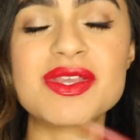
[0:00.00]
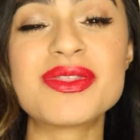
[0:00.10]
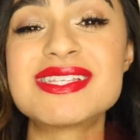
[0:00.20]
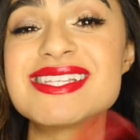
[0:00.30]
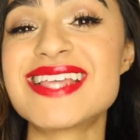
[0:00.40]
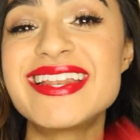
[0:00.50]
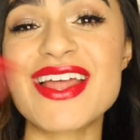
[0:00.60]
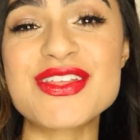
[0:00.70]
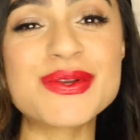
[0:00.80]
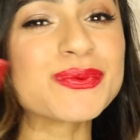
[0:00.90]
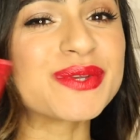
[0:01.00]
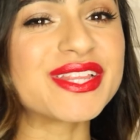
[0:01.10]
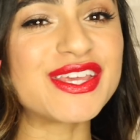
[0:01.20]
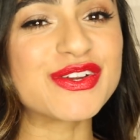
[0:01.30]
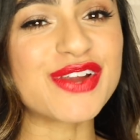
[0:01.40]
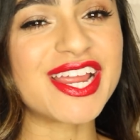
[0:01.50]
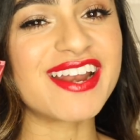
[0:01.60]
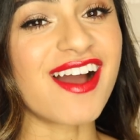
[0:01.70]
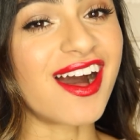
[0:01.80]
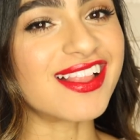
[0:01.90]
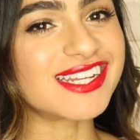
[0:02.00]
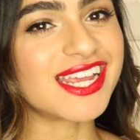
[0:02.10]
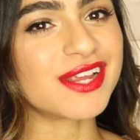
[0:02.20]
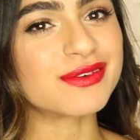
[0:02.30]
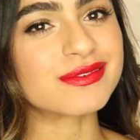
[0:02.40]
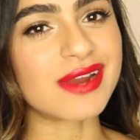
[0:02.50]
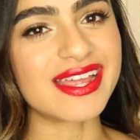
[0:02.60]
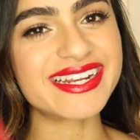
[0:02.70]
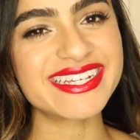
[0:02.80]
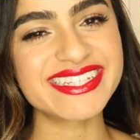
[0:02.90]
so this is another really great holiday red